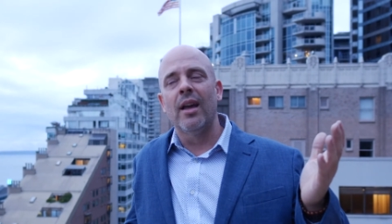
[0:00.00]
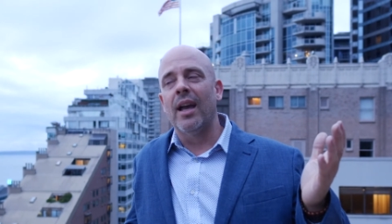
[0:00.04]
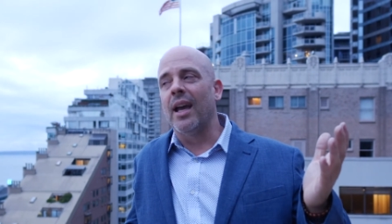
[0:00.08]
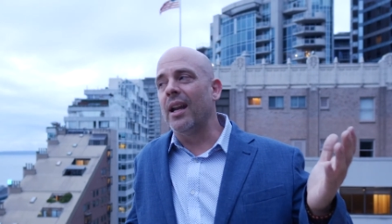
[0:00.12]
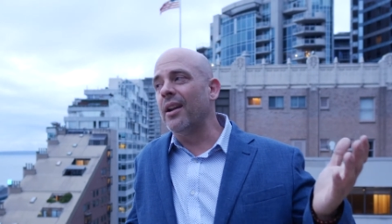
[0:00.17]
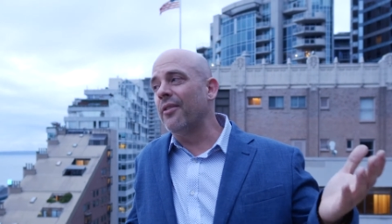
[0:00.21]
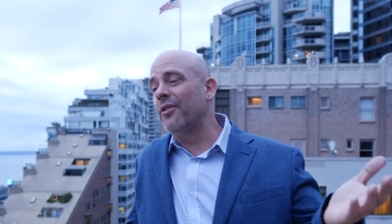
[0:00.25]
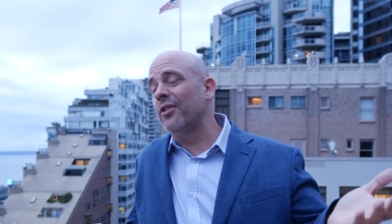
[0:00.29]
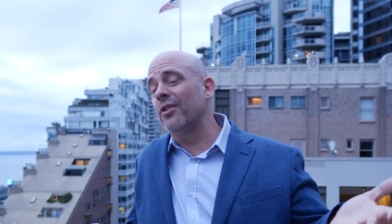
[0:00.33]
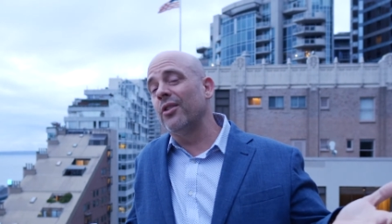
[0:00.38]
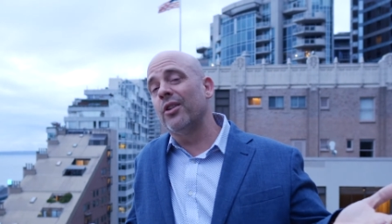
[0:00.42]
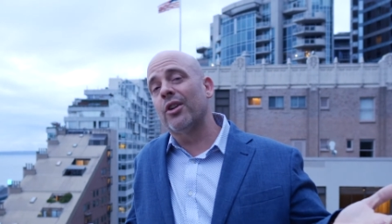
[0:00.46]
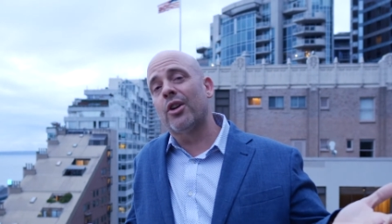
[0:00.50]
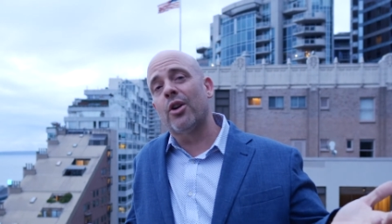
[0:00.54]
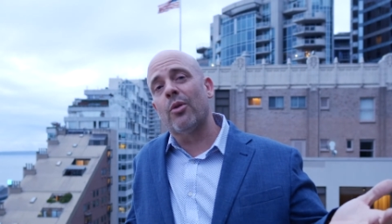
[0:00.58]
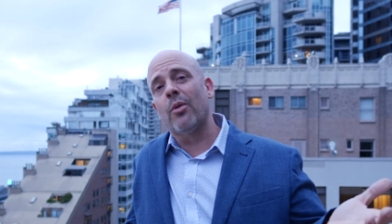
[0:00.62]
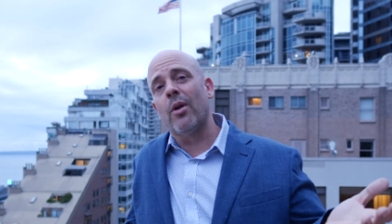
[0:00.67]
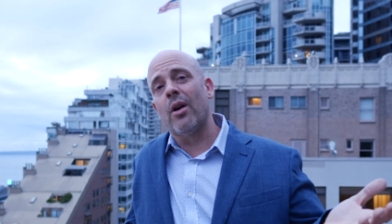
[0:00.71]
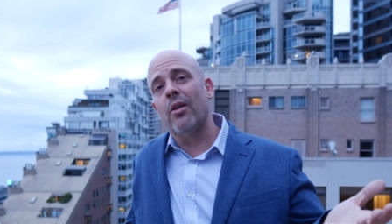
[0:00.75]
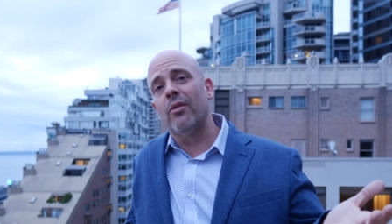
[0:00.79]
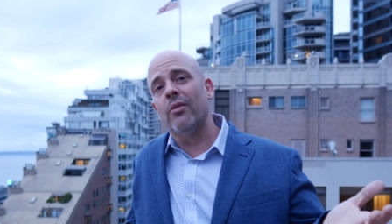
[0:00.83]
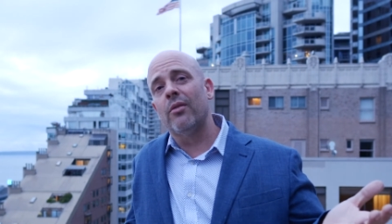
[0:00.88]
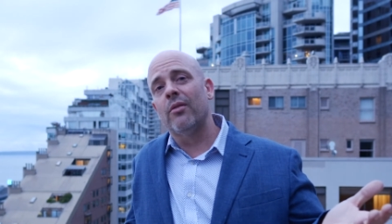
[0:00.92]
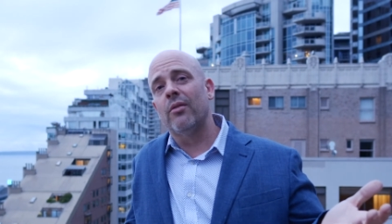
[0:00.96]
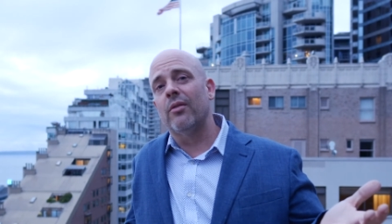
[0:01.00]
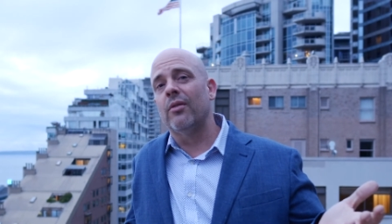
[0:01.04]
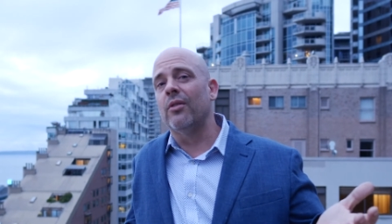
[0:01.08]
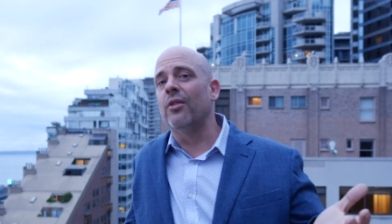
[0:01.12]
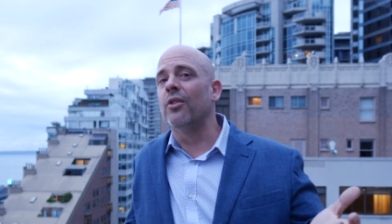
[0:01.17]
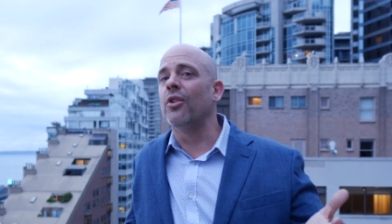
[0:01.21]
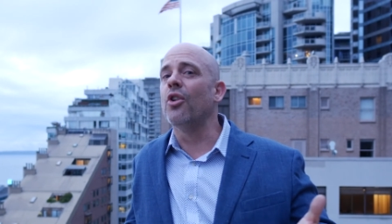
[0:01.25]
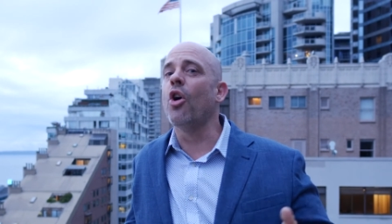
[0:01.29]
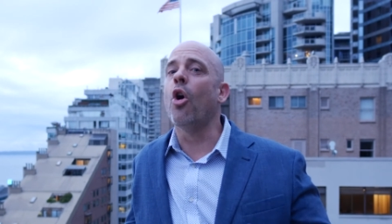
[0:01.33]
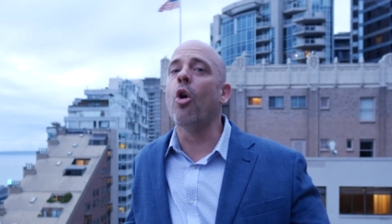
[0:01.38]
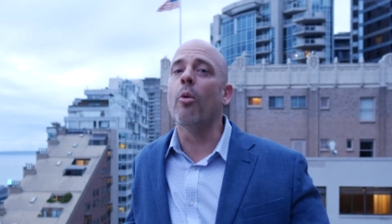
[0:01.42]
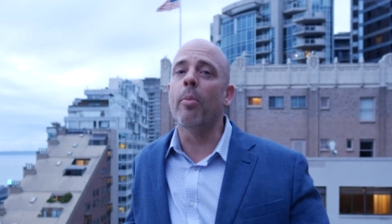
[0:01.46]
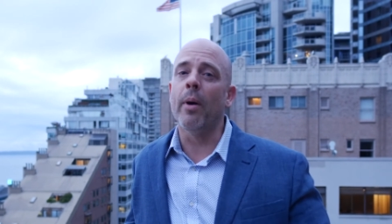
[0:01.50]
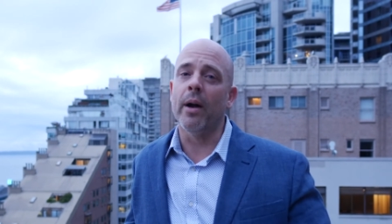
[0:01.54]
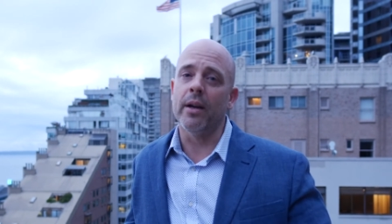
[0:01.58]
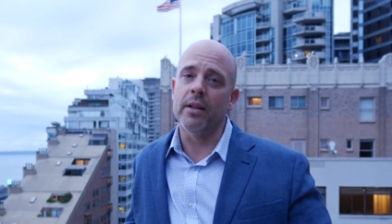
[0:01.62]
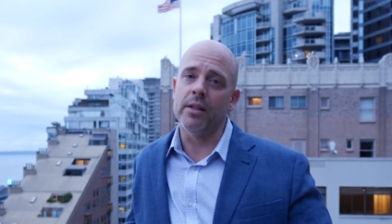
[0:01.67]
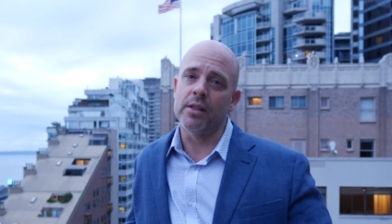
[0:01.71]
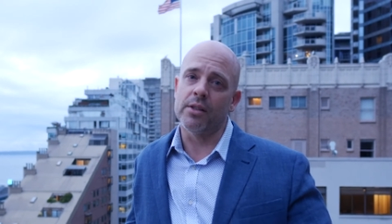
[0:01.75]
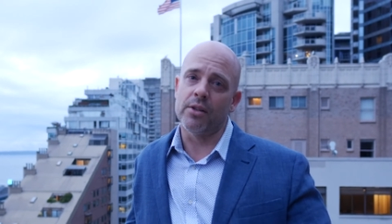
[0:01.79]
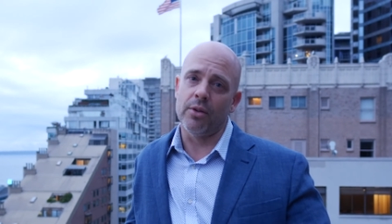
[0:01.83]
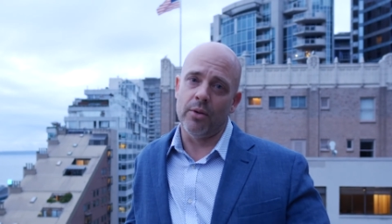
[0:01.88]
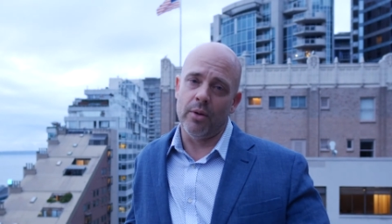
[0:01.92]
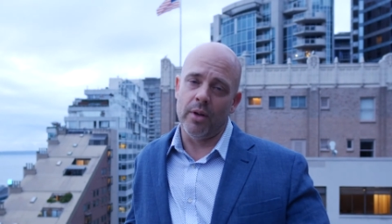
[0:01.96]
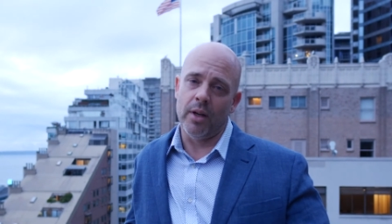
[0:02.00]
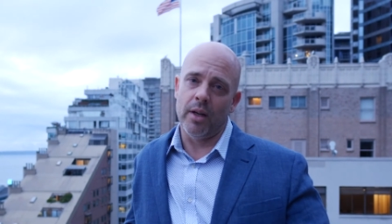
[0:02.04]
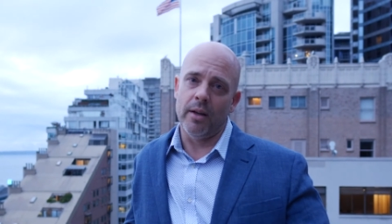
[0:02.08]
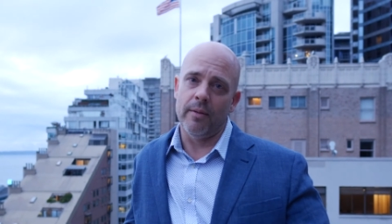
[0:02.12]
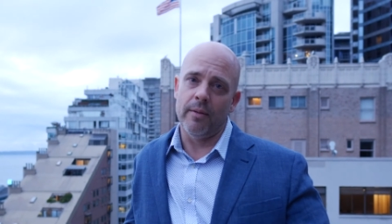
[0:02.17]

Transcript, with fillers: And if you look around, nobody's doing